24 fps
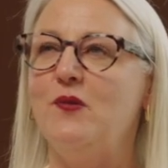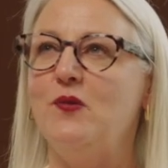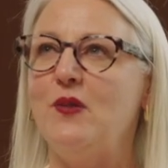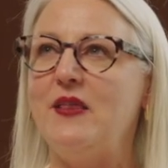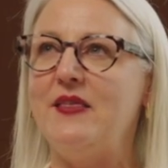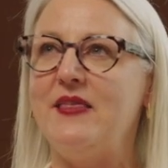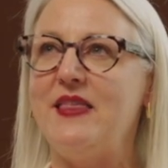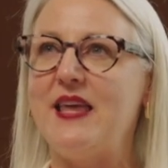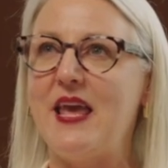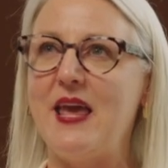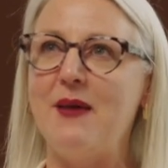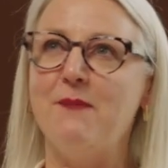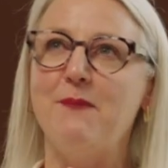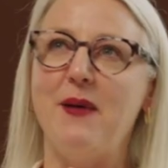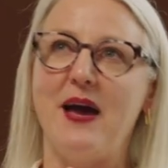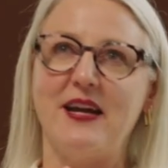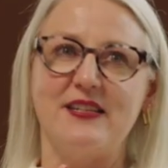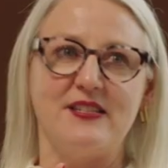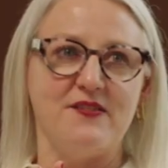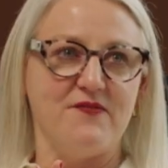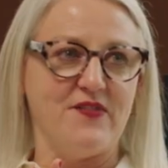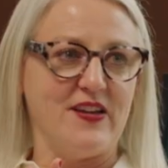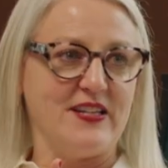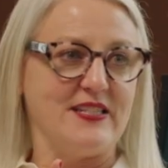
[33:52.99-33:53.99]
the
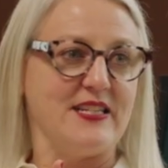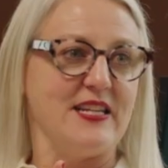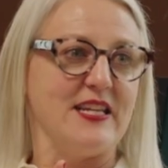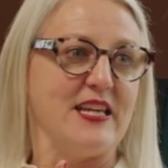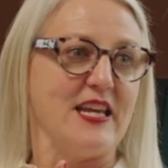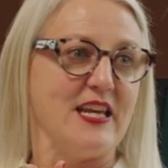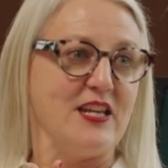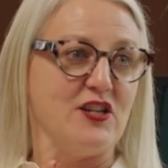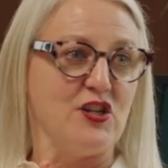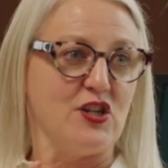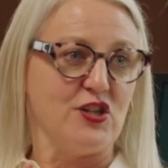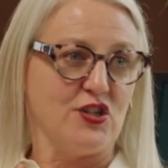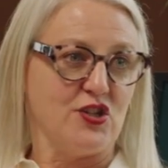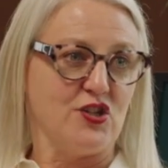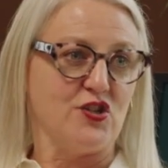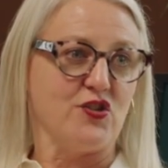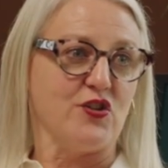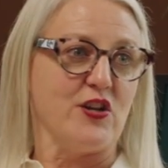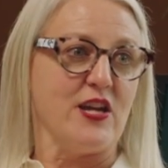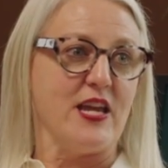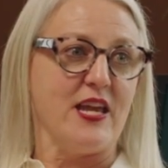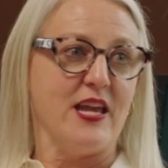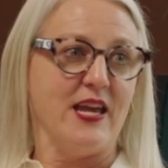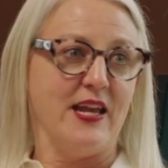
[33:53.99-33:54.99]
impact investing
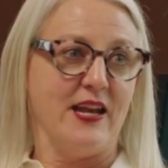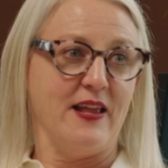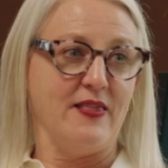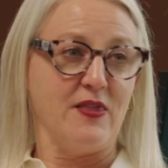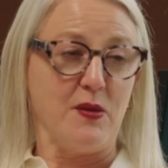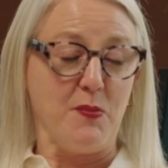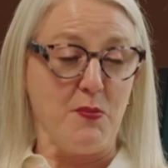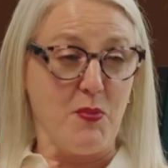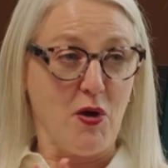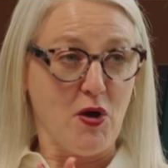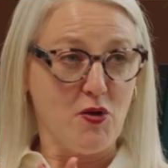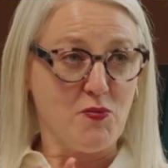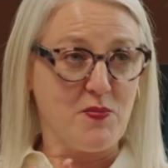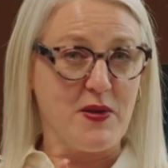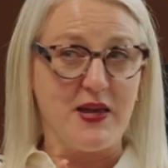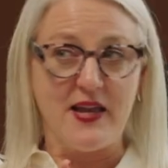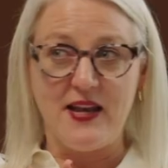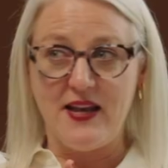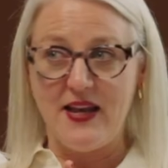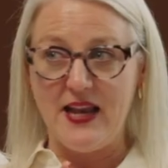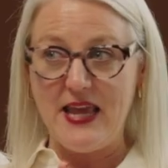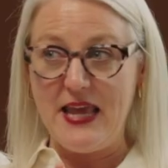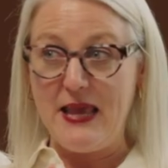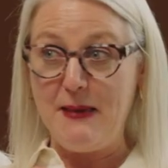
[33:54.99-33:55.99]
industry. And at the
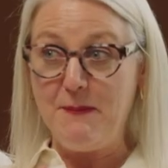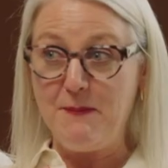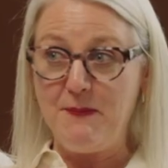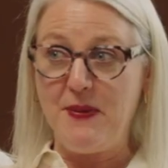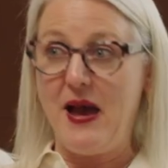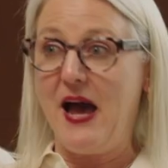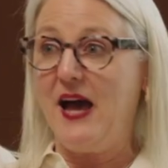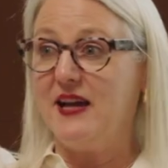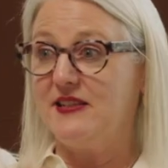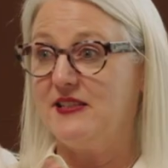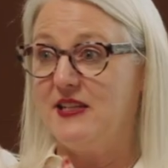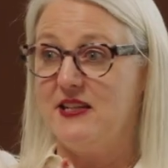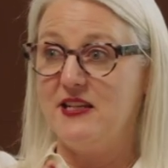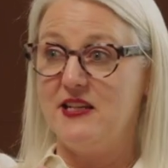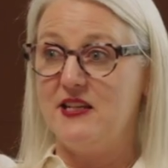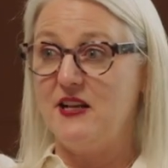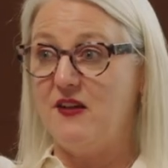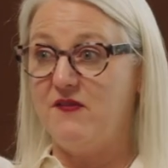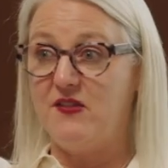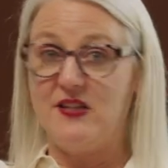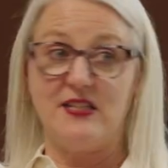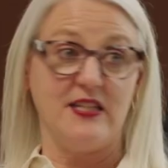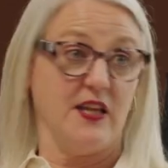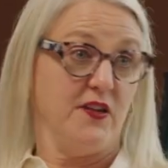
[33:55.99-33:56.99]
moment, impact in and
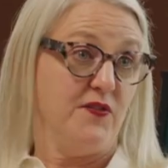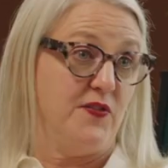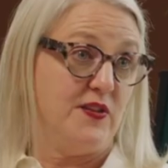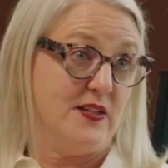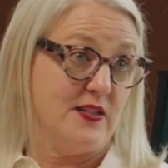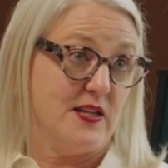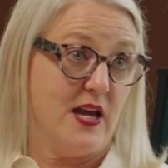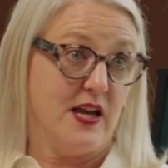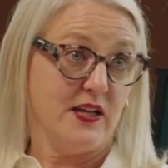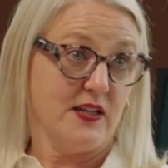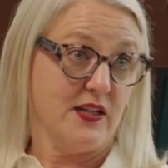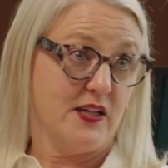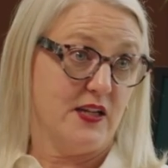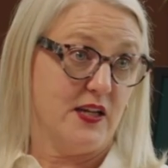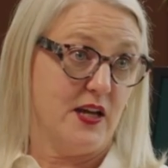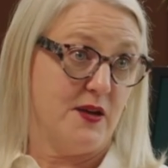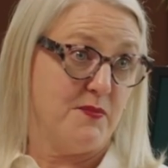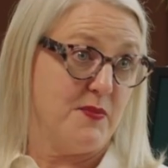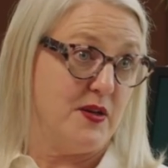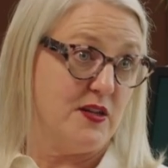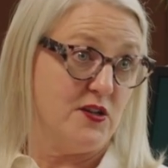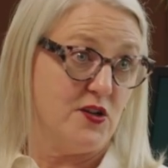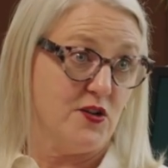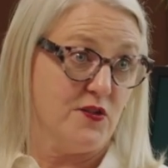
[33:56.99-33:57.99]
of itself has not
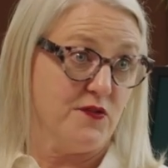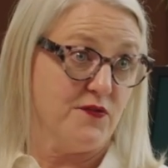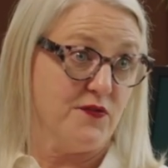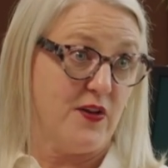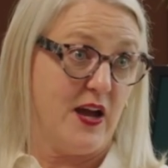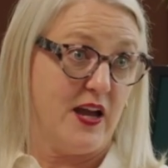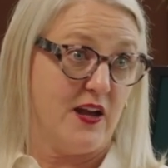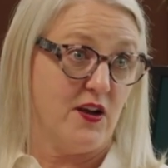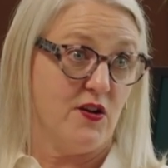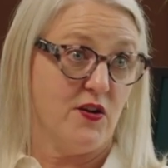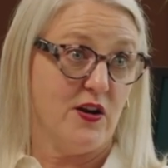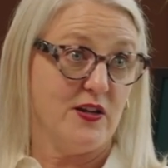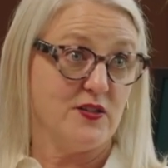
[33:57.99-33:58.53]
come under fire